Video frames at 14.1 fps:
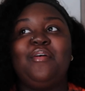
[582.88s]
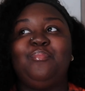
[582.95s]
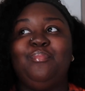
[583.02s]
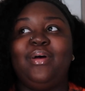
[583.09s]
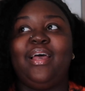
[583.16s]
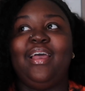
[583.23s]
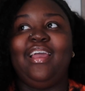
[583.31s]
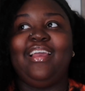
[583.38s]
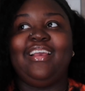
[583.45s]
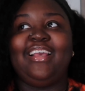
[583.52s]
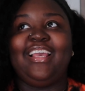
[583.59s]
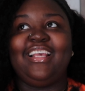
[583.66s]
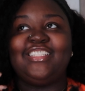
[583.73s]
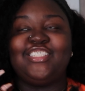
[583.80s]
but
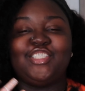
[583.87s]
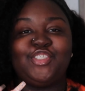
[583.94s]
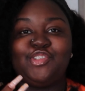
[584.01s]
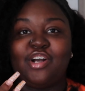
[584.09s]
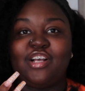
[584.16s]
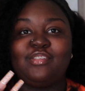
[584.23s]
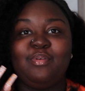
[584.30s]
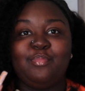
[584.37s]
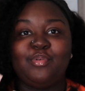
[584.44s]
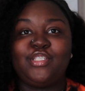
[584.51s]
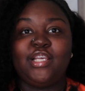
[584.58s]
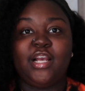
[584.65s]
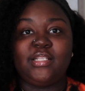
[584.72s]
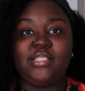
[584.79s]
it just draws people
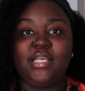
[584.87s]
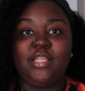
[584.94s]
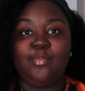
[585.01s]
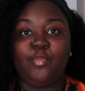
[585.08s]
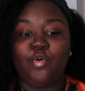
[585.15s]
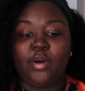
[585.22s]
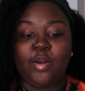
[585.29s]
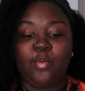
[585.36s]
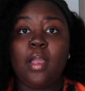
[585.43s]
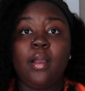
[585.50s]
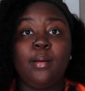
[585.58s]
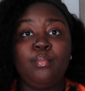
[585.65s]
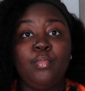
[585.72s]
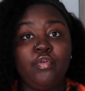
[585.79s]
to your teeth more.
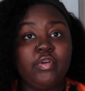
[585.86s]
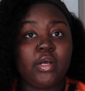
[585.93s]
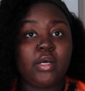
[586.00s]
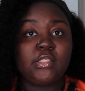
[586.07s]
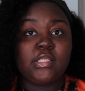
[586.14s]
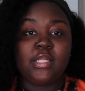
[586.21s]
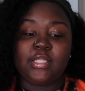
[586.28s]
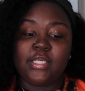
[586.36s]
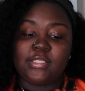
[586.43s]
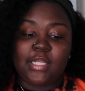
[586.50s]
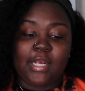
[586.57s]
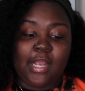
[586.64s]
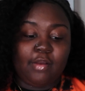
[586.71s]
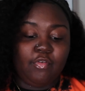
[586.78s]
Moving on to the things
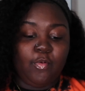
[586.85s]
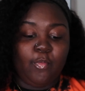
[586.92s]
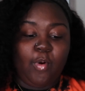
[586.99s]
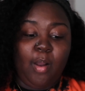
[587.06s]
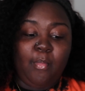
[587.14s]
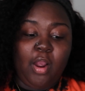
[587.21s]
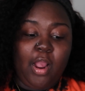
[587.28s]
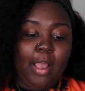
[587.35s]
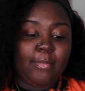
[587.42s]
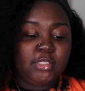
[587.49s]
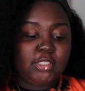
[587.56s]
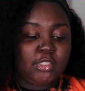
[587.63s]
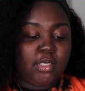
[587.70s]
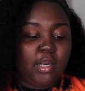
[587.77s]
that I got from Walmart, I'm going
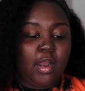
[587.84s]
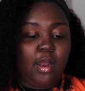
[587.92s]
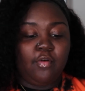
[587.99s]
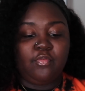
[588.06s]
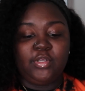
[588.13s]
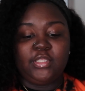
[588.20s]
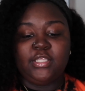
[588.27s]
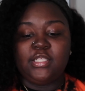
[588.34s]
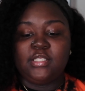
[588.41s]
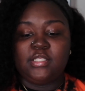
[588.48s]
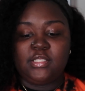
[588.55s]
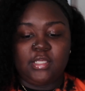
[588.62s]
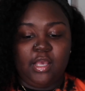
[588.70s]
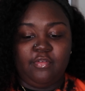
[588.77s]
to start off with
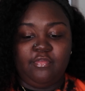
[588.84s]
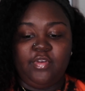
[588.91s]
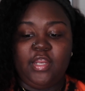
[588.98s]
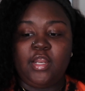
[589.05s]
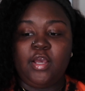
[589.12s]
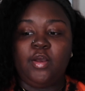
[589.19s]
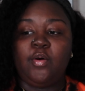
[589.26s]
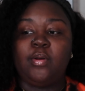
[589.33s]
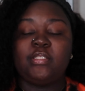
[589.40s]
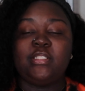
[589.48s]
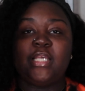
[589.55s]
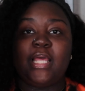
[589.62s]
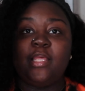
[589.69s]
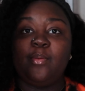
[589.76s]
this Aveeno
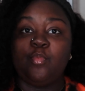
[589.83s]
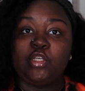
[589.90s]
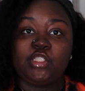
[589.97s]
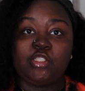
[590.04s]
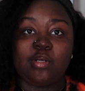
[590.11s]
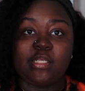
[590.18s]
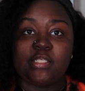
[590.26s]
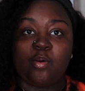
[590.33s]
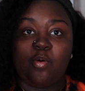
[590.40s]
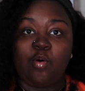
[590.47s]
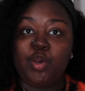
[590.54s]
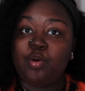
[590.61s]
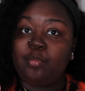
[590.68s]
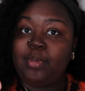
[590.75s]
Daily Moisturizing
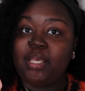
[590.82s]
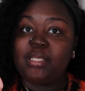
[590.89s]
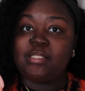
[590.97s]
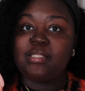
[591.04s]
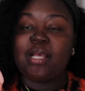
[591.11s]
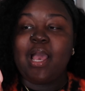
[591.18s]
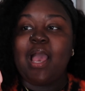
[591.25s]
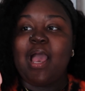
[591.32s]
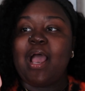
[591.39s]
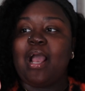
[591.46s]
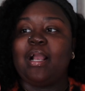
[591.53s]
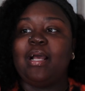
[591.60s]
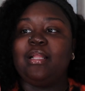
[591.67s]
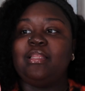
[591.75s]
Oil Mist.
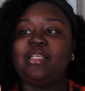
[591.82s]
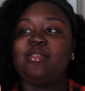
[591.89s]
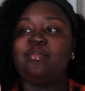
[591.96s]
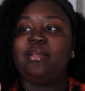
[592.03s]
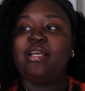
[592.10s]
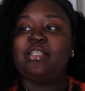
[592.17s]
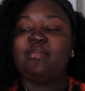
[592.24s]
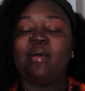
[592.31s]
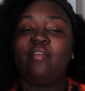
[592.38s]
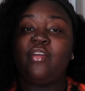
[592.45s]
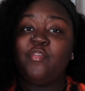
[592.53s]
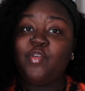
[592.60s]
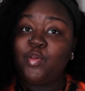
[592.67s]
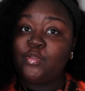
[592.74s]
I got this because my
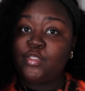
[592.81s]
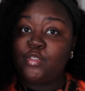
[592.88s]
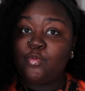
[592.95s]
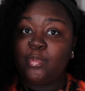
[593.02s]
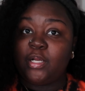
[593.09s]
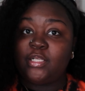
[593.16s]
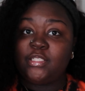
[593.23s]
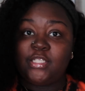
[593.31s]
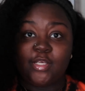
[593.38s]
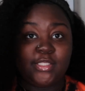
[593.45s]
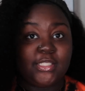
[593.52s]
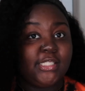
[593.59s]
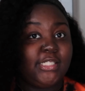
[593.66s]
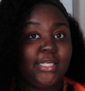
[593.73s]
favorite YouTuber,
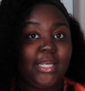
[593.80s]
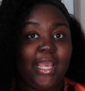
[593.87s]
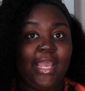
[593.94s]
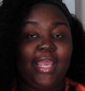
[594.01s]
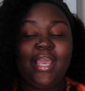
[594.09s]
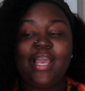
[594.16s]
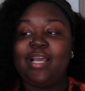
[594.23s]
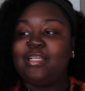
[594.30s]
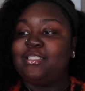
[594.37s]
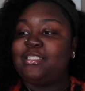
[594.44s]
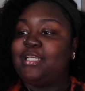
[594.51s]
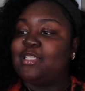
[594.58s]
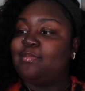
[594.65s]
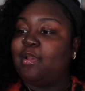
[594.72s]
Chelsea Janae,
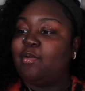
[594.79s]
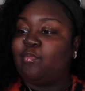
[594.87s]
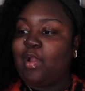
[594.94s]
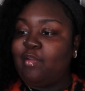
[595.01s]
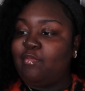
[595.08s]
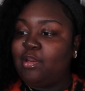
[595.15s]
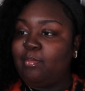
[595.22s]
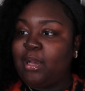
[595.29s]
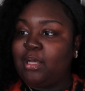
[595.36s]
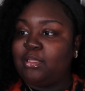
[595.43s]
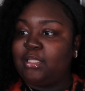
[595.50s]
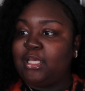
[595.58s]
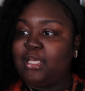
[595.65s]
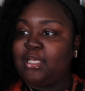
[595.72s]
she has been raving
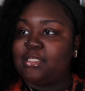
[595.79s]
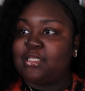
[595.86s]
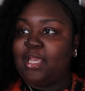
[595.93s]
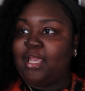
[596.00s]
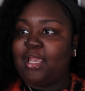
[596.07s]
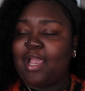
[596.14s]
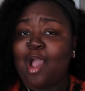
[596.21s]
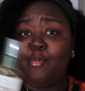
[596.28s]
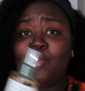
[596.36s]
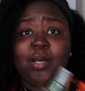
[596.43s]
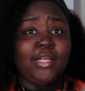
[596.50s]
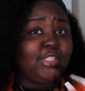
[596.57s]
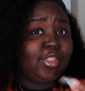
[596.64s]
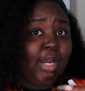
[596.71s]
about this. And I
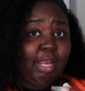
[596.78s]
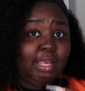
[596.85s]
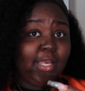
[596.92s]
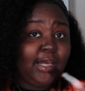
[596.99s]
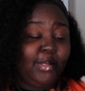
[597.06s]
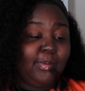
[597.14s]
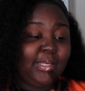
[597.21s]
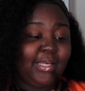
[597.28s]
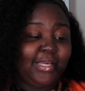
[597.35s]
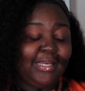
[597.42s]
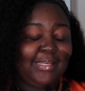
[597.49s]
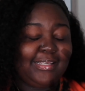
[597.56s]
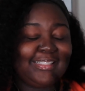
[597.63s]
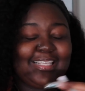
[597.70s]
wanted to try it, honey,
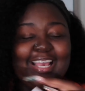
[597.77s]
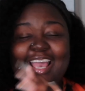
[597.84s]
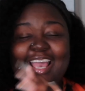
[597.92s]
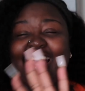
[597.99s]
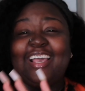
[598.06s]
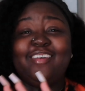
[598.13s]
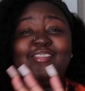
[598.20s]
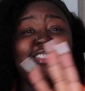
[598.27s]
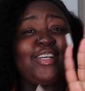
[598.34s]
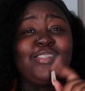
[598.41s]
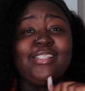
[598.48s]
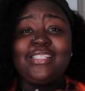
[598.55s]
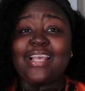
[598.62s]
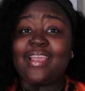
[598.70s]
because if
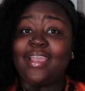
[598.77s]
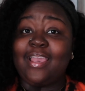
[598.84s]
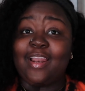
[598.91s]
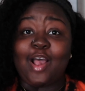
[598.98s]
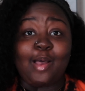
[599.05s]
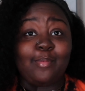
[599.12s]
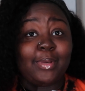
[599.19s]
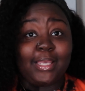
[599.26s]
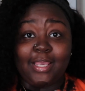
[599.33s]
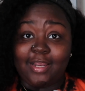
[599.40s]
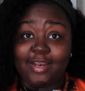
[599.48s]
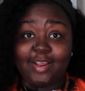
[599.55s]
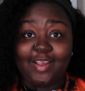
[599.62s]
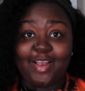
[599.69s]
Chelsea said get it, I'm going to
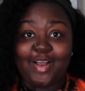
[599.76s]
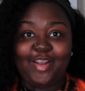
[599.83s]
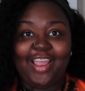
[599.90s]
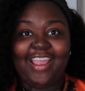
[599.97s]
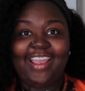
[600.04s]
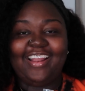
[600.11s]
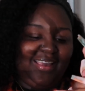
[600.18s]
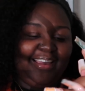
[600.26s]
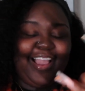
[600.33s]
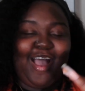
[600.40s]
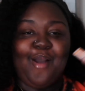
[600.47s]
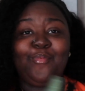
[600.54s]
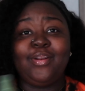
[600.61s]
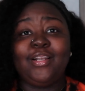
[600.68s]
get it. Okay? But
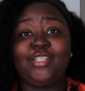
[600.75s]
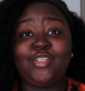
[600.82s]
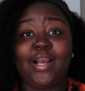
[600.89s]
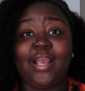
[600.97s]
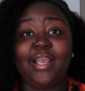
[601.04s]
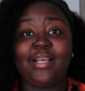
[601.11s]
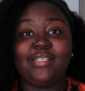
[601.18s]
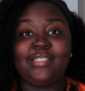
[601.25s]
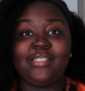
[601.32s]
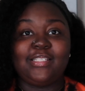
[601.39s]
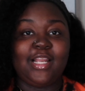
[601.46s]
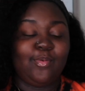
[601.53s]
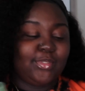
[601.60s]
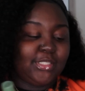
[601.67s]
yeah, I wanted to try it because she
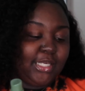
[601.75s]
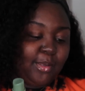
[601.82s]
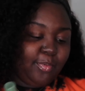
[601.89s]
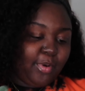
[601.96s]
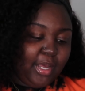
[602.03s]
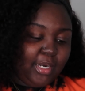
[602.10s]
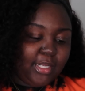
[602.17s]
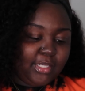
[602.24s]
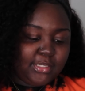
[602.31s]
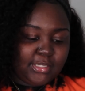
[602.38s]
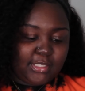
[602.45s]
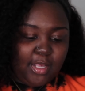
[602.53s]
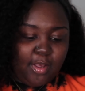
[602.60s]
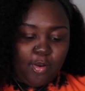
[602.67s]
said it was a good product.
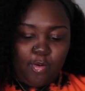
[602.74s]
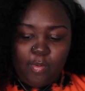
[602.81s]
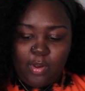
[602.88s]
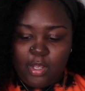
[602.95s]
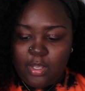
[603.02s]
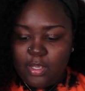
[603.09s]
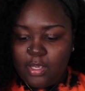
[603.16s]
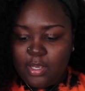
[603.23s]
So